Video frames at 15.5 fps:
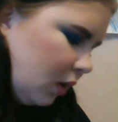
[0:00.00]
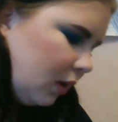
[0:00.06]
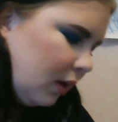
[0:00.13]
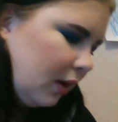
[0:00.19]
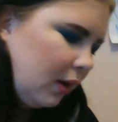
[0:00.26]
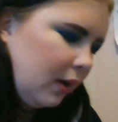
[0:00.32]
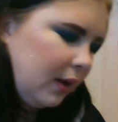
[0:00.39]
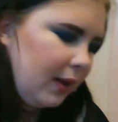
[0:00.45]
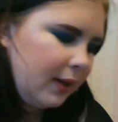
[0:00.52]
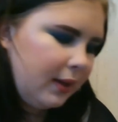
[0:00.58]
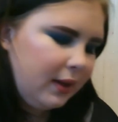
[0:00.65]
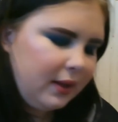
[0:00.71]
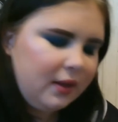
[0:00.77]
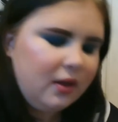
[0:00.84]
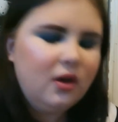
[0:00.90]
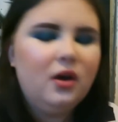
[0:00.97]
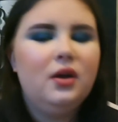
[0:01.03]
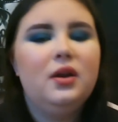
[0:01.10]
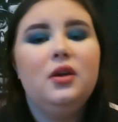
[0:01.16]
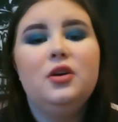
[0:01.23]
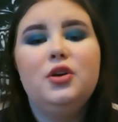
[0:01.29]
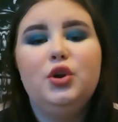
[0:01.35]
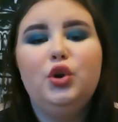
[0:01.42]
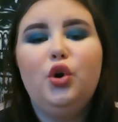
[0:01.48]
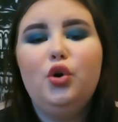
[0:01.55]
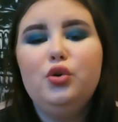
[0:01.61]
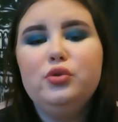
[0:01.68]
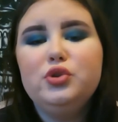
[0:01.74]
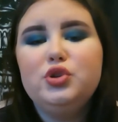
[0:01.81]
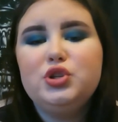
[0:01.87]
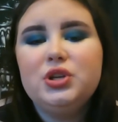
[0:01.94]
I got an
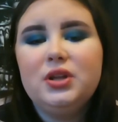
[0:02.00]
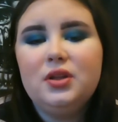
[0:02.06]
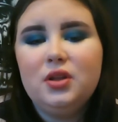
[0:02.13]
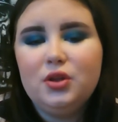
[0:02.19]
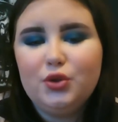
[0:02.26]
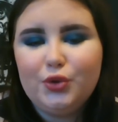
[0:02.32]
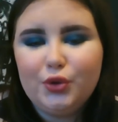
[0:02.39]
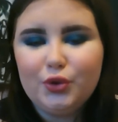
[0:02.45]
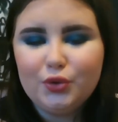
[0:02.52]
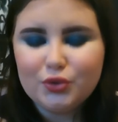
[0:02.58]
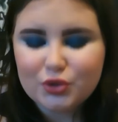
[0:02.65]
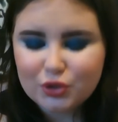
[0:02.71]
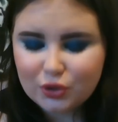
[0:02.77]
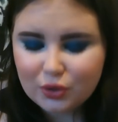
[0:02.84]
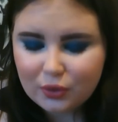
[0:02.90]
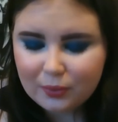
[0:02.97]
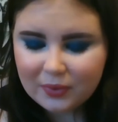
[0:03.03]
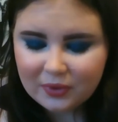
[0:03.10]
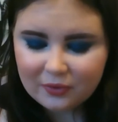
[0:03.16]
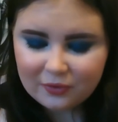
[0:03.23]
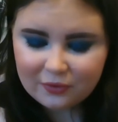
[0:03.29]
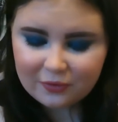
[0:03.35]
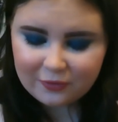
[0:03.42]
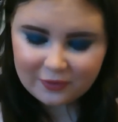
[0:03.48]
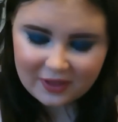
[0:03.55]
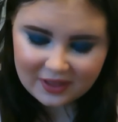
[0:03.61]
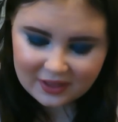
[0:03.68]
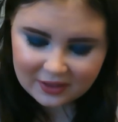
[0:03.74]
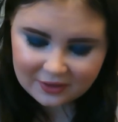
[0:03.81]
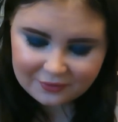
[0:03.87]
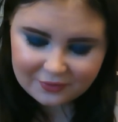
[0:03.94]
OG YouTube
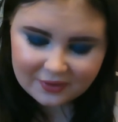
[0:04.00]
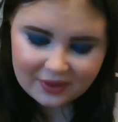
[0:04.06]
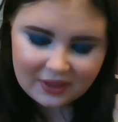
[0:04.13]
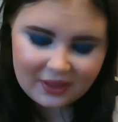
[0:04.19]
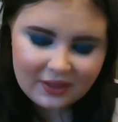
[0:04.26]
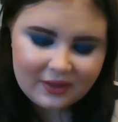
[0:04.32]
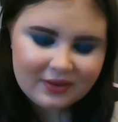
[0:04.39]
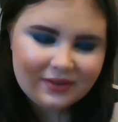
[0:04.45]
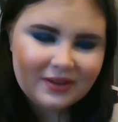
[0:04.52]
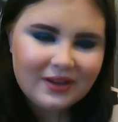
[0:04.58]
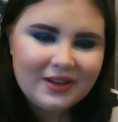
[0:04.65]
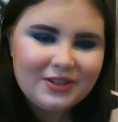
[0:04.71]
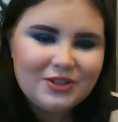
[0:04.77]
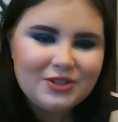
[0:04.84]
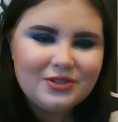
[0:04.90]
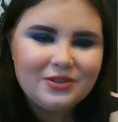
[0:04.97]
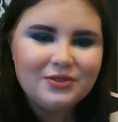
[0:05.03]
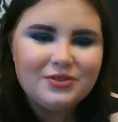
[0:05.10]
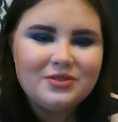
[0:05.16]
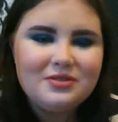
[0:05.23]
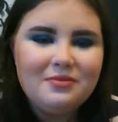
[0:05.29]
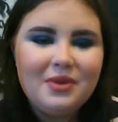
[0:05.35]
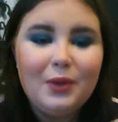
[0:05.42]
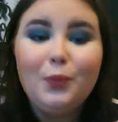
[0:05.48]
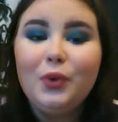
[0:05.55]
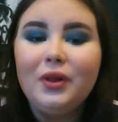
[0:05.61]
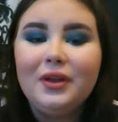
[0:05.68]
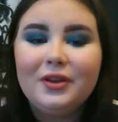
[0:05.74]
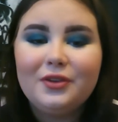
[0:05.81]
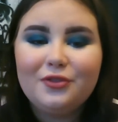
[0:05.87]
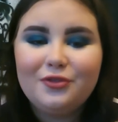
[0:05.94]
fave, and I chose the
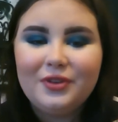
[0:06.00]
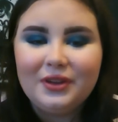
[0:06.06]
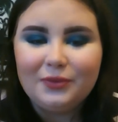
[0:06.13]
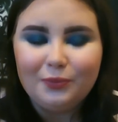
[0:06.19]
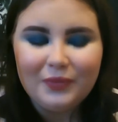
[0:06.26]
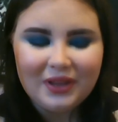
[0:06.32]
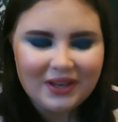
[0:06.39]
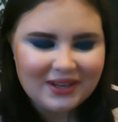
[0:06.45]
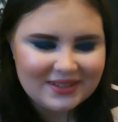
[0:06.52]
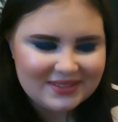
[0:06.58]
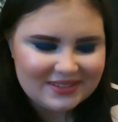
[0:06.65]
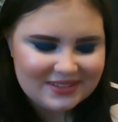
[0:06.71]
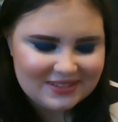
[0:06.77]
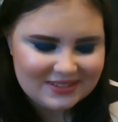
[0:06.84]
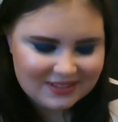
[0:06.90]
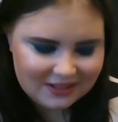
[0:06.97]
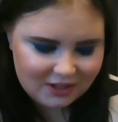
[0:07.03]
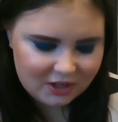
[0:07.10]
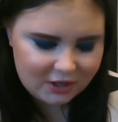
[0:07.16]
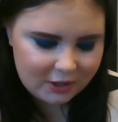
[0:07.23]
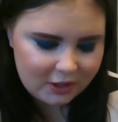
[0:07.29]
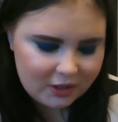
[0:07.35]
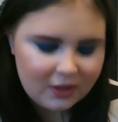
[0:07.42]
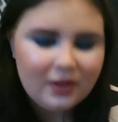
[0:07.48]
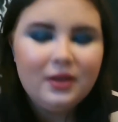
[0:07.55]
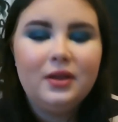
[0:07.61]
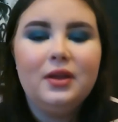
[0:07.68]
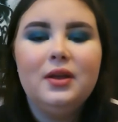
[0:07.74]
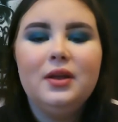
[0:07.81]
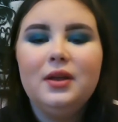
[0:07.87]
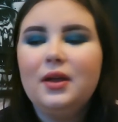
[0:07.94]
Maybelline Fit Me Concealer.
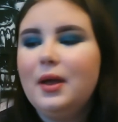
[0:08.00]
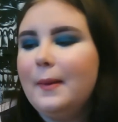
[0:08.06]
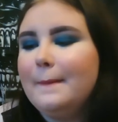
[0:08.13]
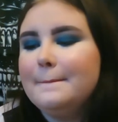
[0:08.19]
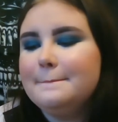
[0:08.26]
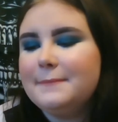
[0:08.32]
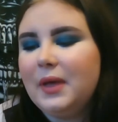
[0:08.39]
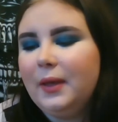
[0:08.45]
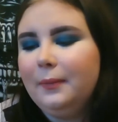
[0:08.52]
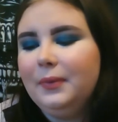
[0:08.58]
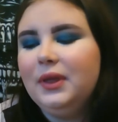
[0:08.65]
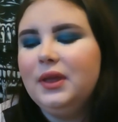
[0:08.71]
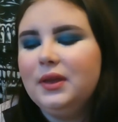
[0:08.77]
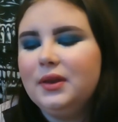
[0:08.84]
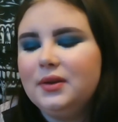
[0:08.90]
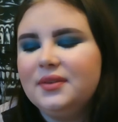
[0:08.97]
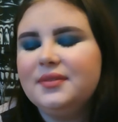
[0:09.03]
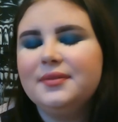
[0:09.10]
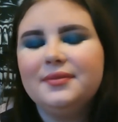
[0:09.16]
I mean,